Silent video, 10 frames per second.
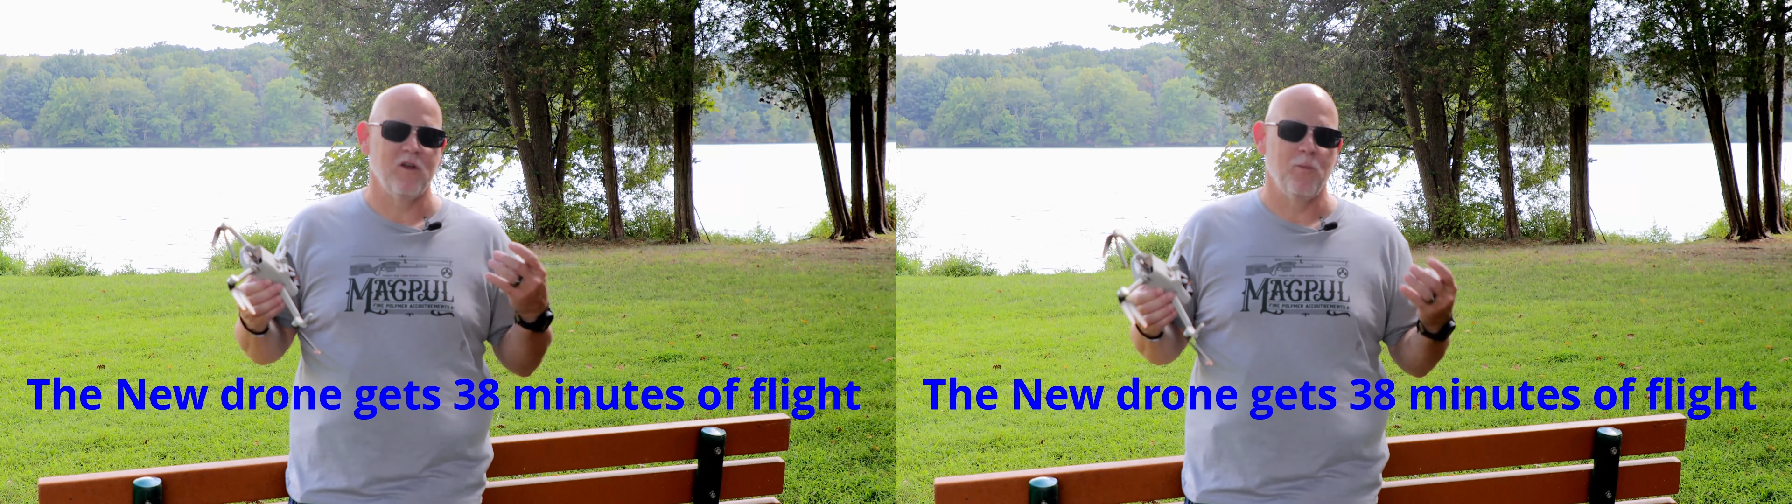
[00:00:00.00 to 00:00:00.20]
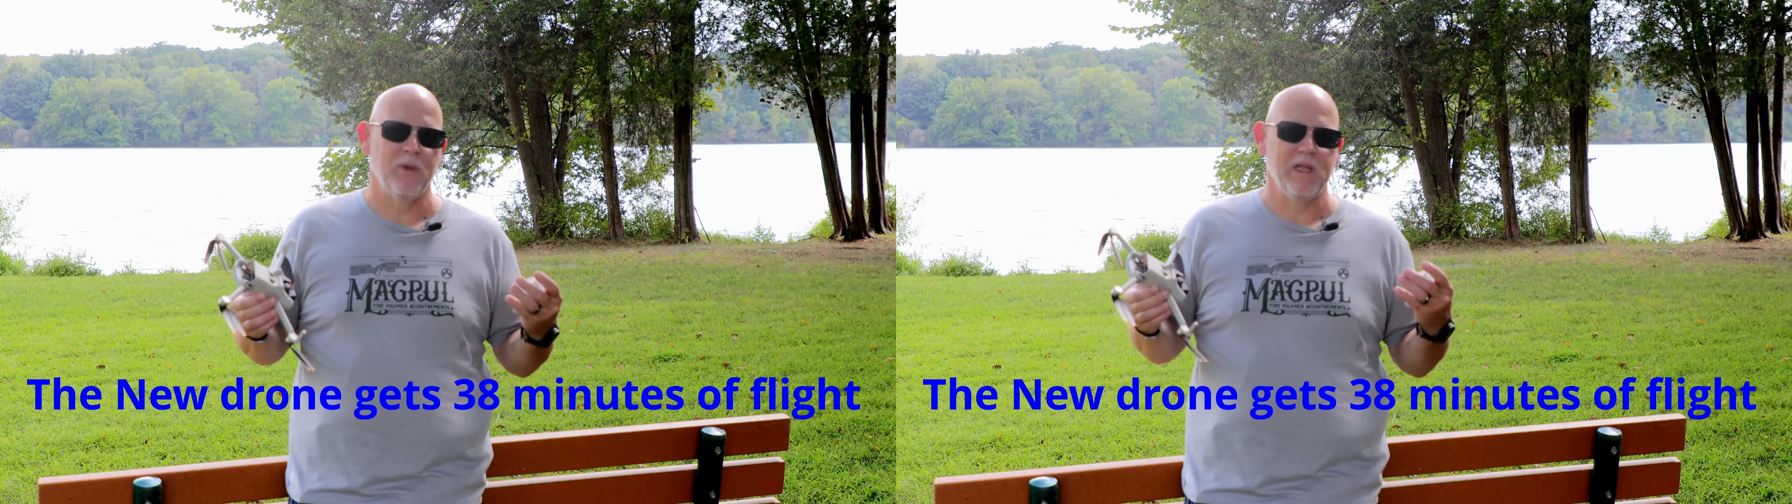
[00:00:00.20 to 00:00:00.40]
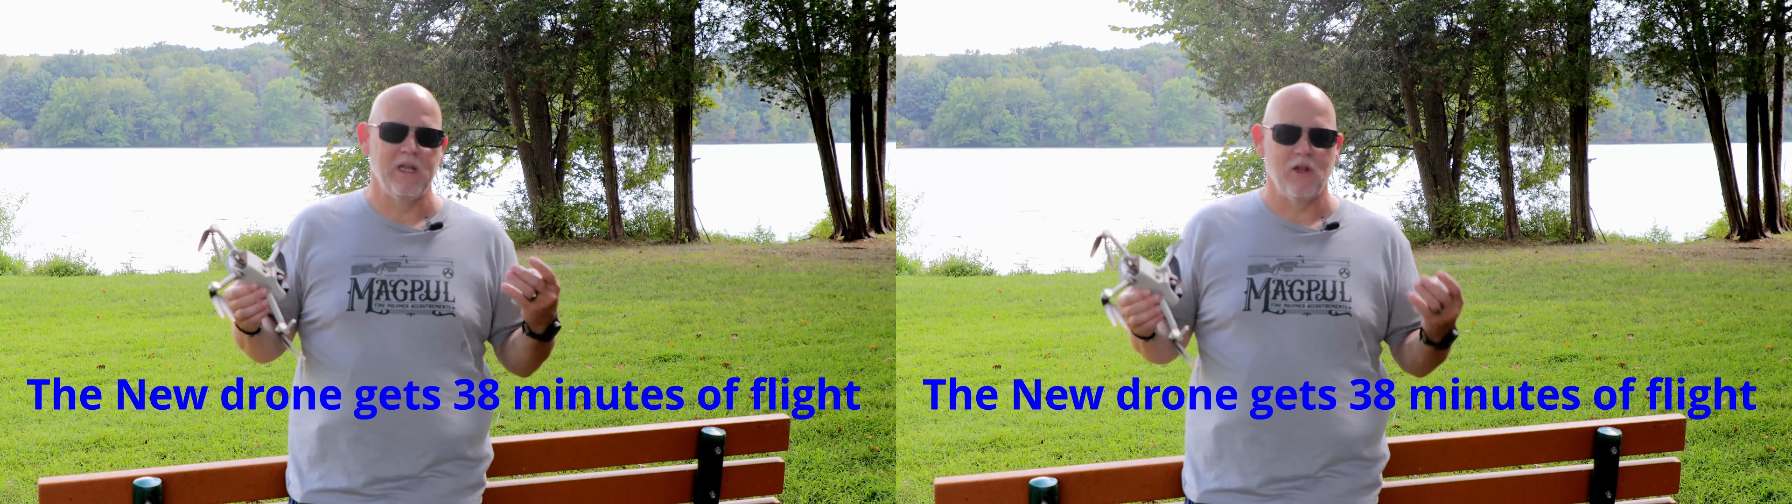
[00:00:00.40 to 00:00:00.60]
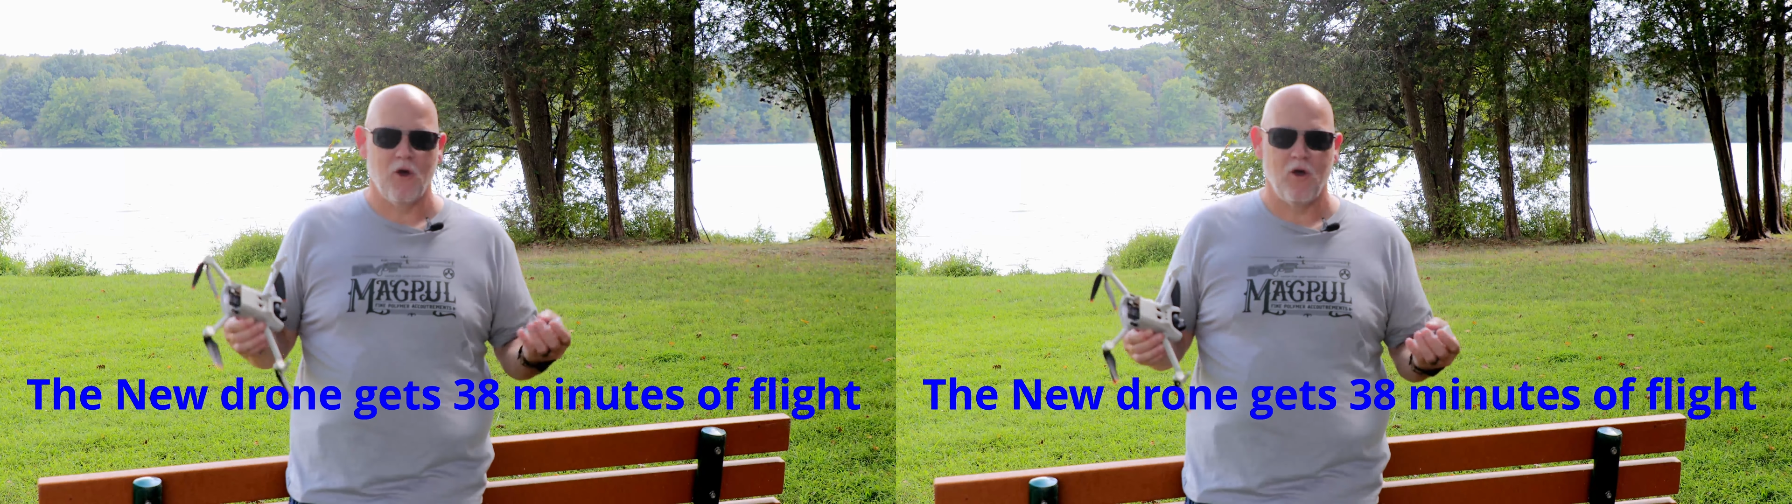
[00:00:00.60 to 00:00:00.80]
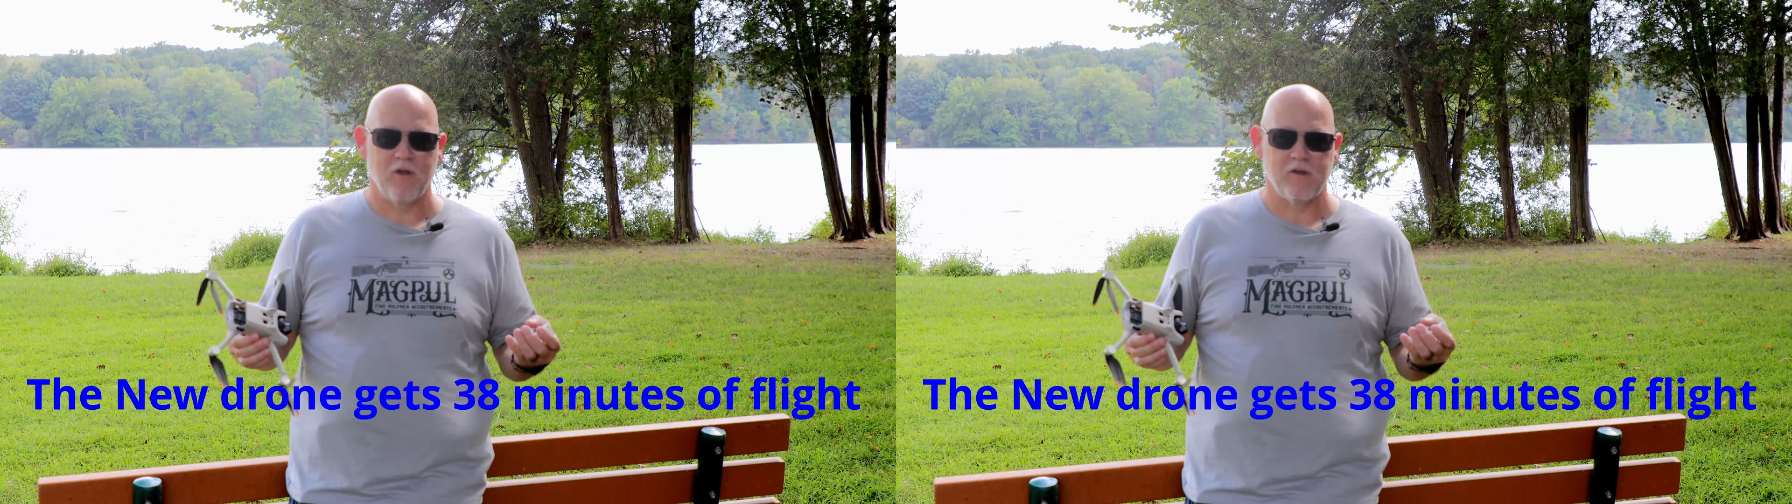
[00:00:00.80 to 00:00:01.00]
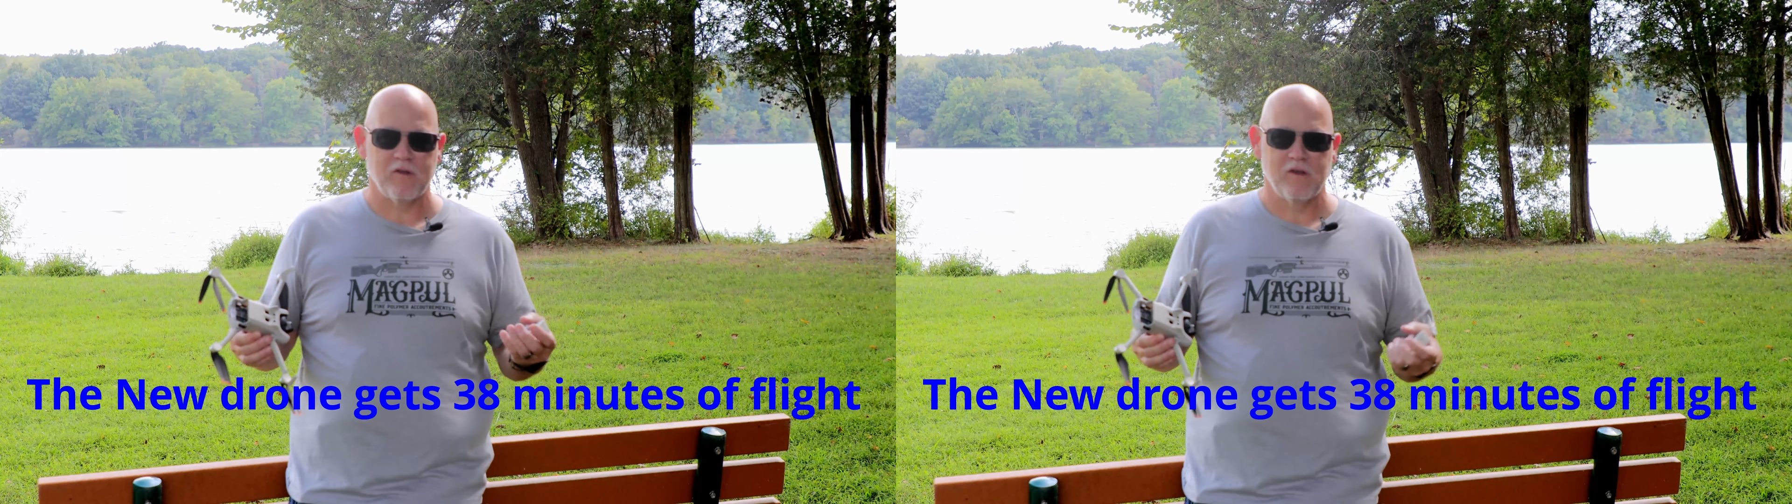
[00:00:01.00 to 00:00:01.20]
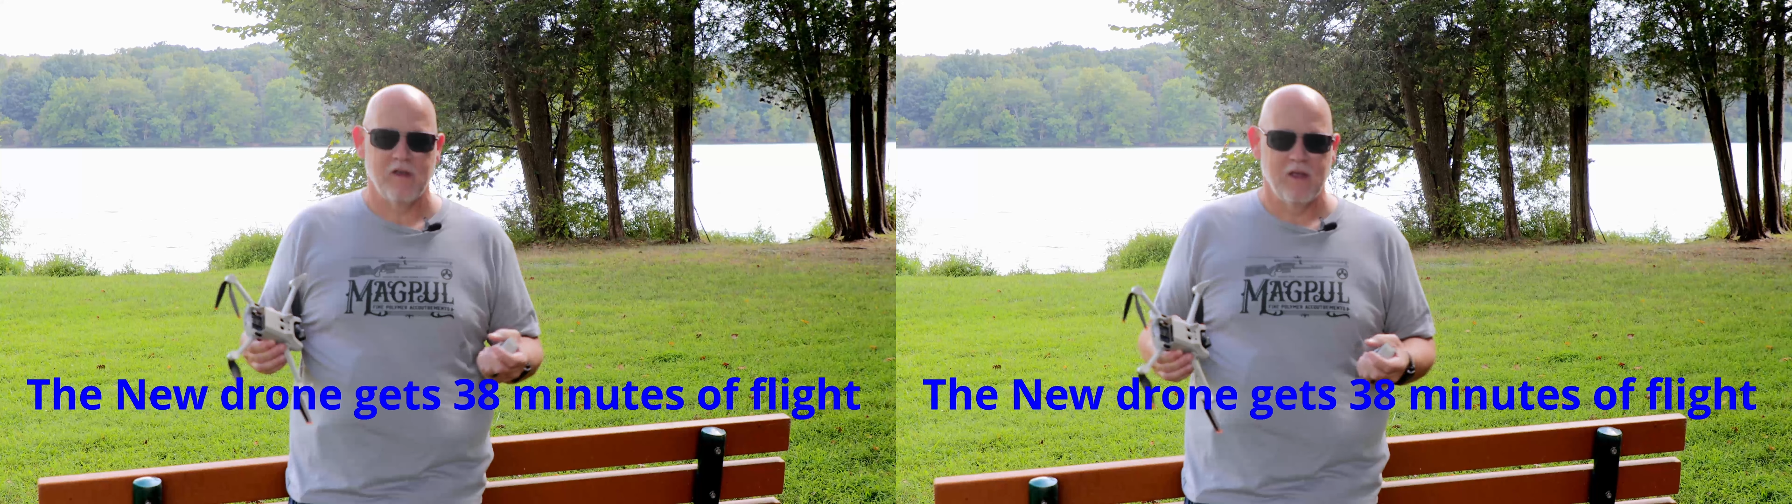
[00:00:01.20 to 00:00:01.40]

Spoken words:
complete loss.